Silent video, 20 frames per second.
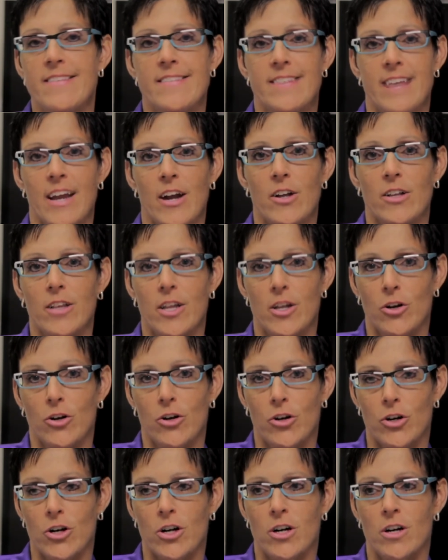scared little
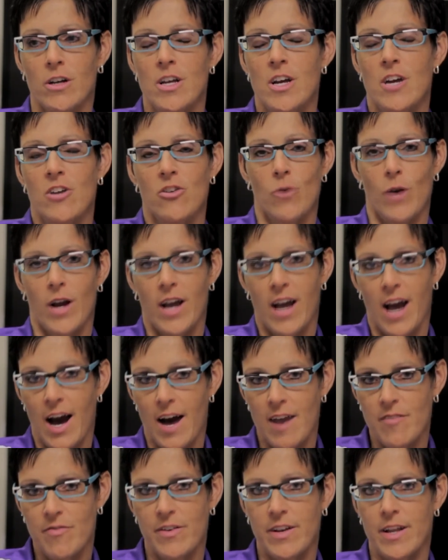girl to a
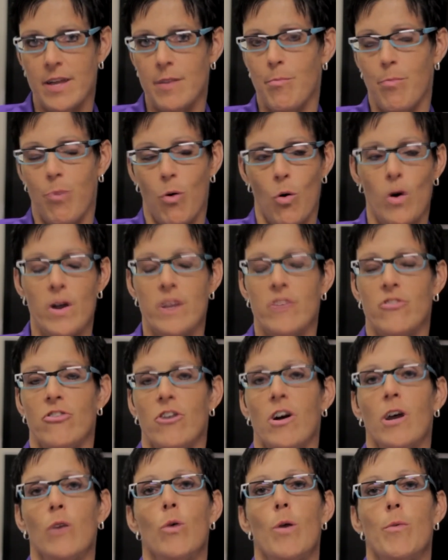confident, poised
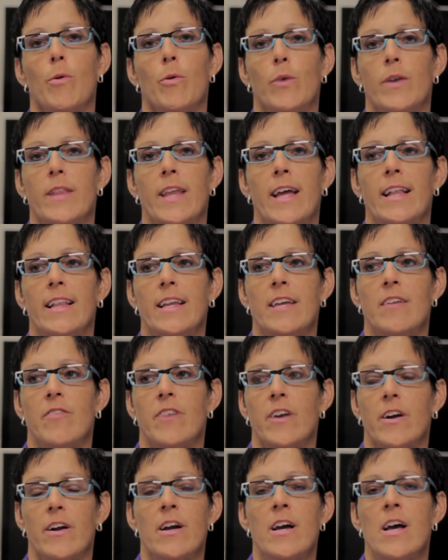young woman when they leave
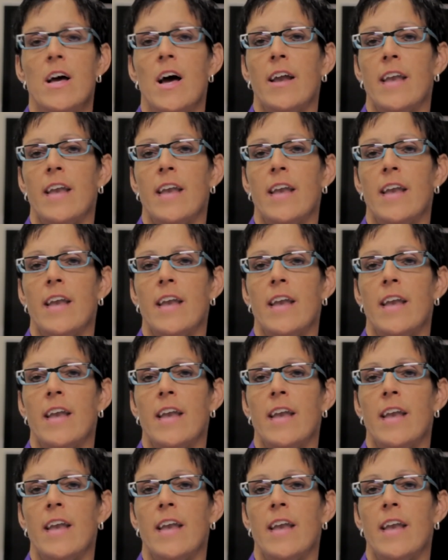here.